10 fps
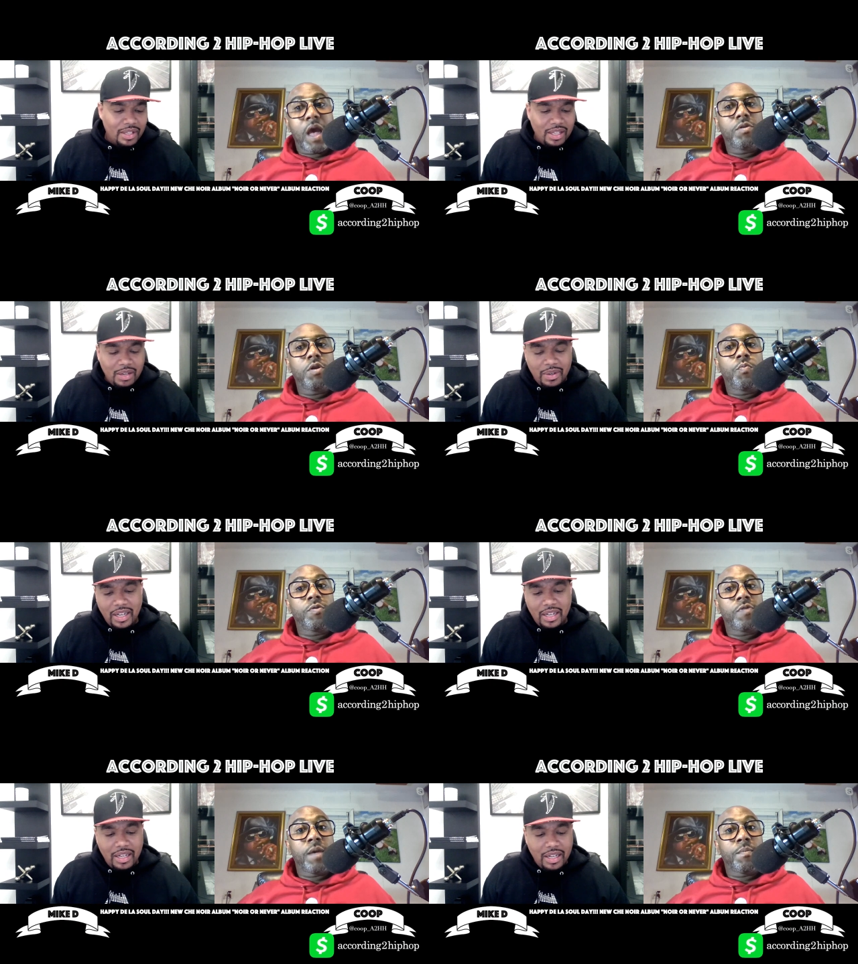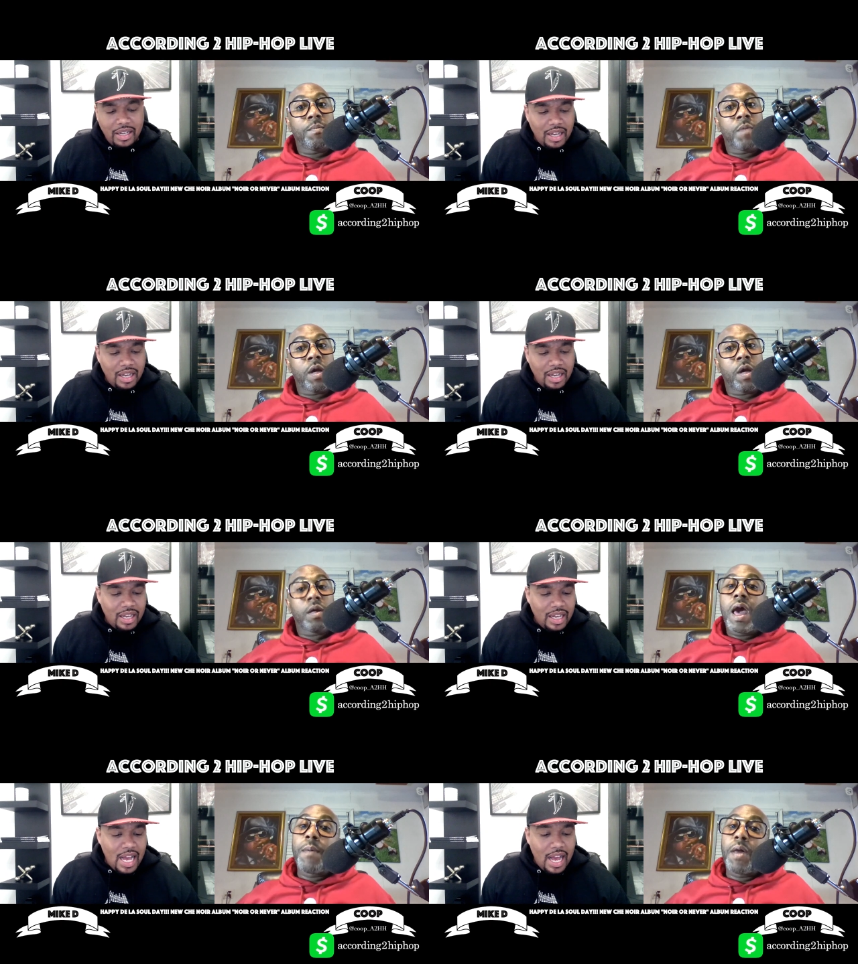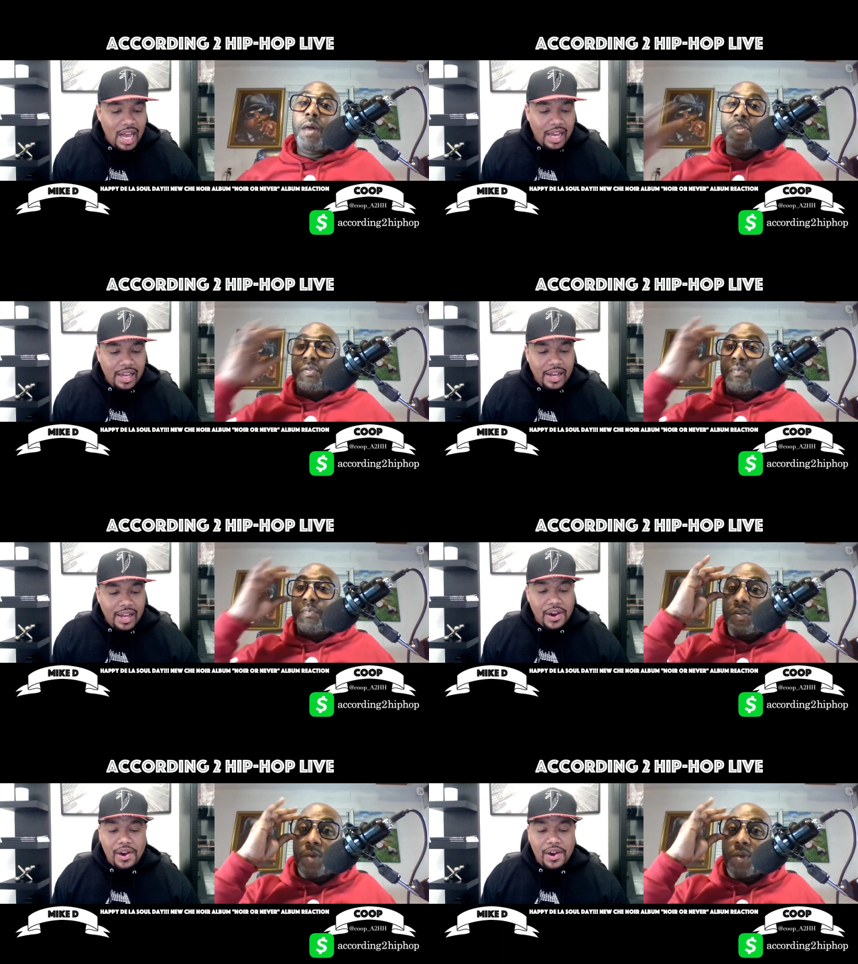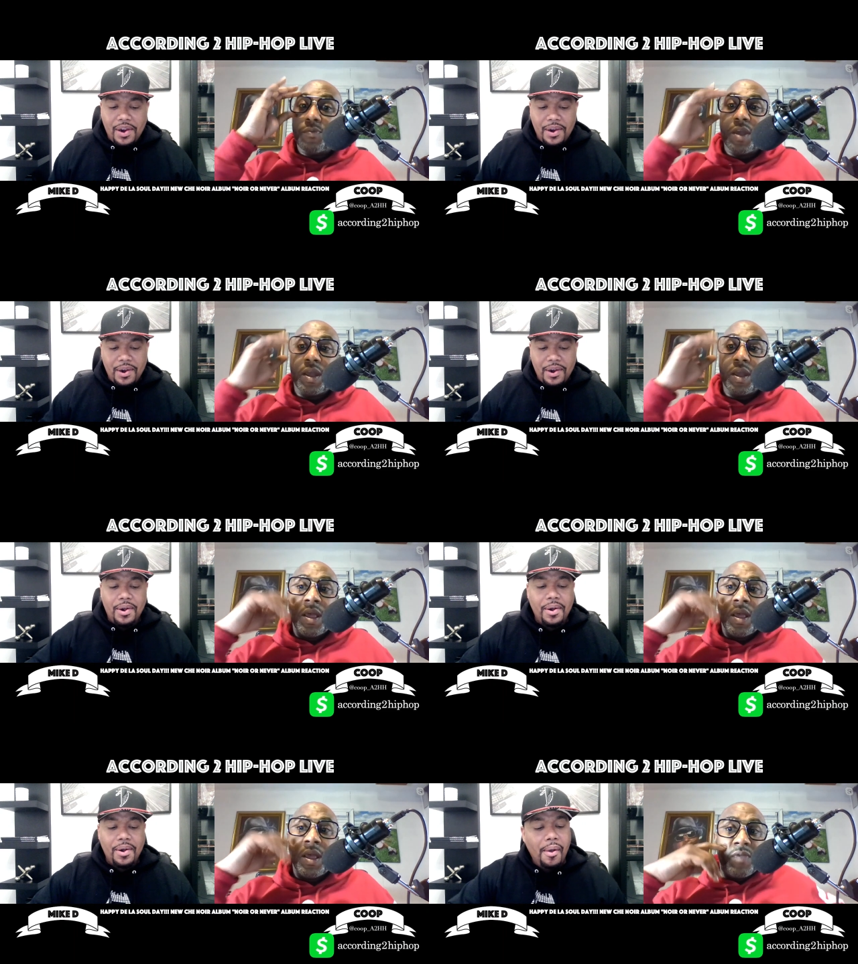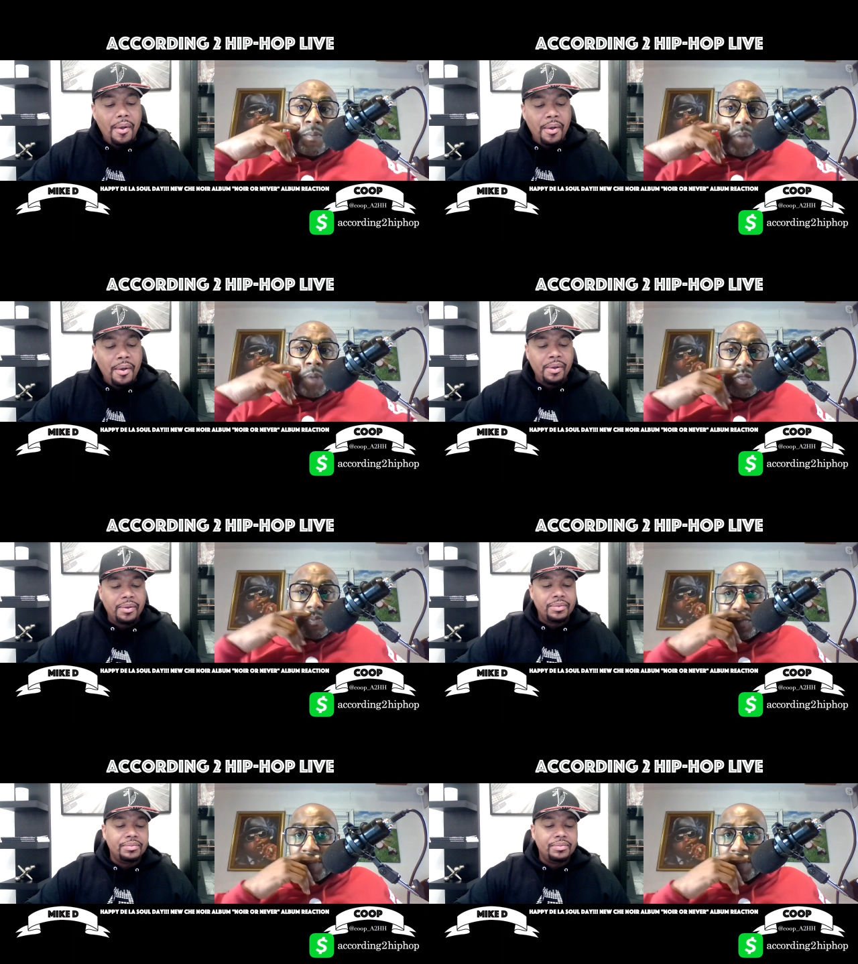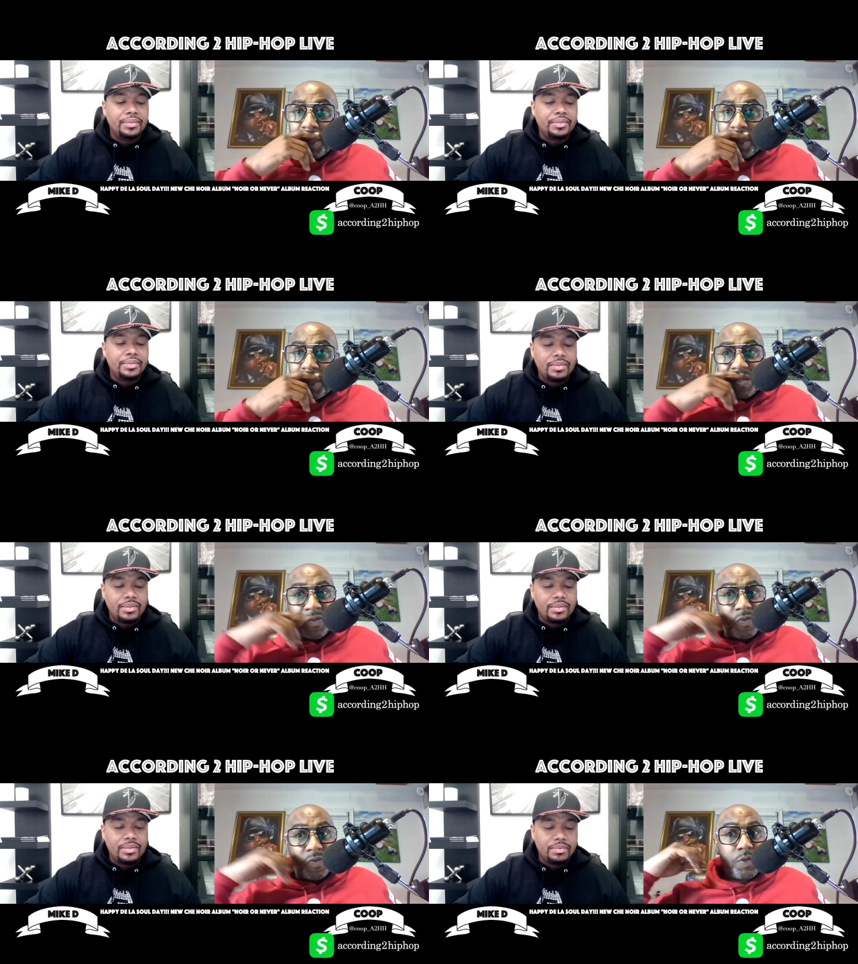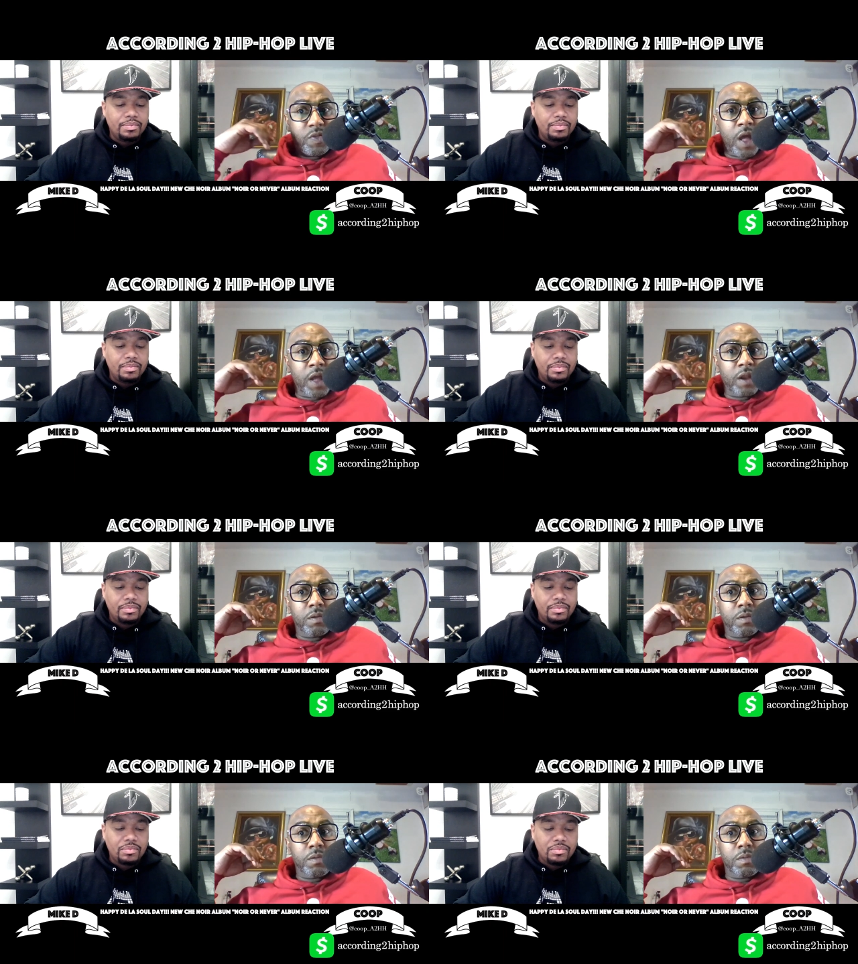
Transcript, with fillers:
Speaker 1: How dope was that, Mike? How about this, Mike? This is what I'm saying. Is that better than plugs I met? Because no, it's not.